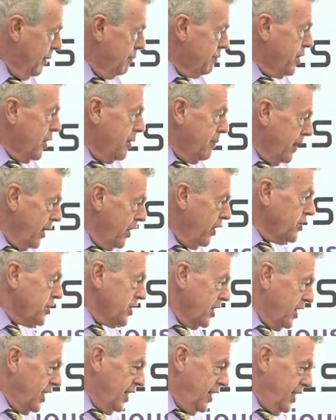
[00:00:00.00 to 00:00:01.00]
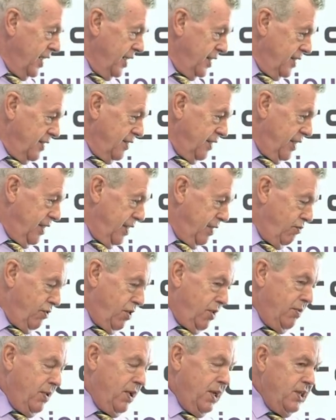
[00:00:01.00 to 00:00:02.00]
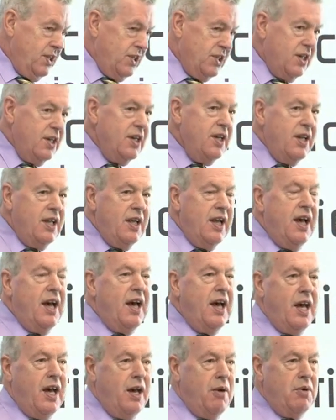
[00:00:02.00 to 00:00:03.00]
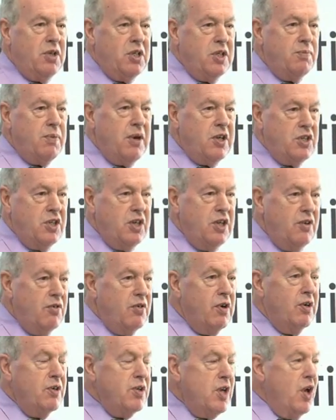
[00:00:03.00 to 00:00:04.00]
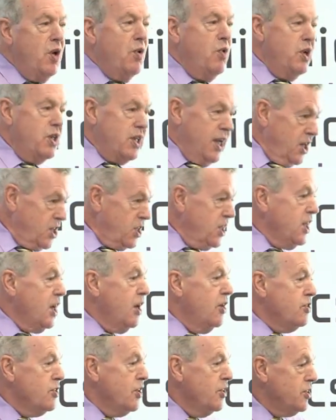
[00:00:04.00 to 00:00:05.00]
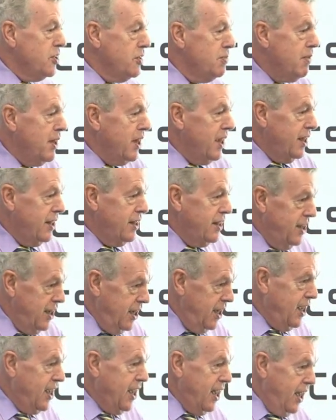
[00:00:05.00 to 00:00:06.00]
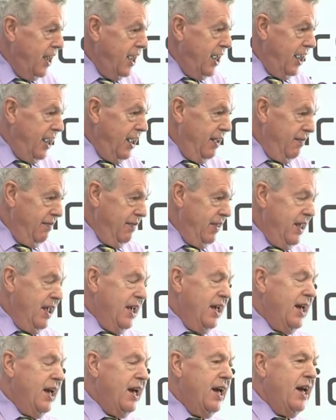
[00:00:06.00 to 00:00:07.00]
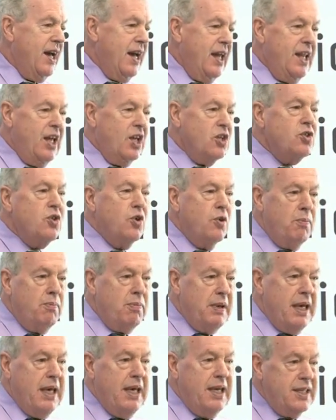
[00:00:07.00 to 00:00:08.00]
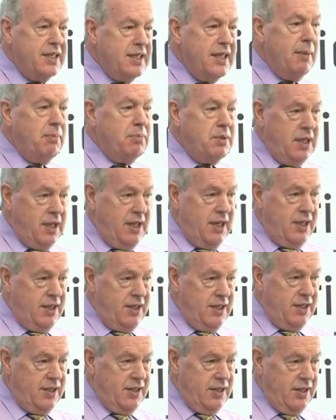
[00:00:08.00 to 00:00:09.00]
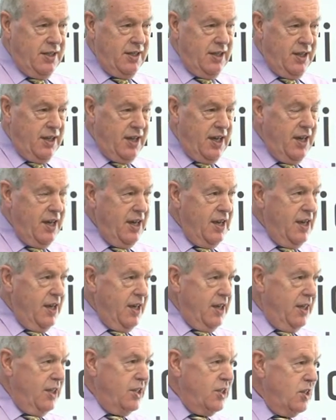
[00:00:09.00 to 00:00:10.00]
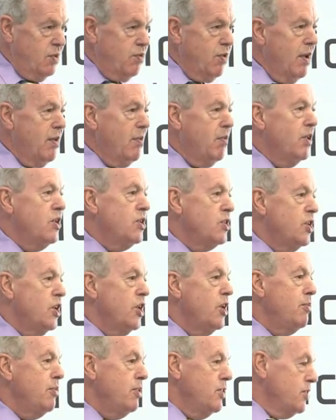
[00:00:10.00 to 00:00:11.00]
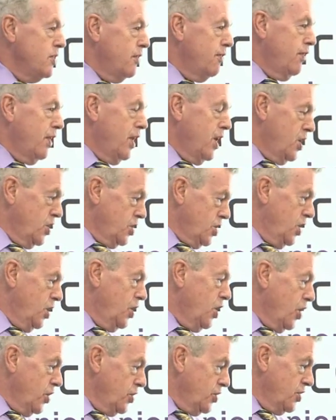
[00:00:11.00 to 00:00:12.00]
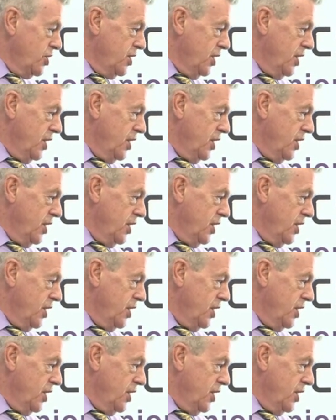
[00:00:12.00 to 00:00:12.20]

probiotic in it, in the ruminants, which is present in oil, which actually goes on to make the K, and that's called B. subtilis. Okay? This is one which humans have largely lost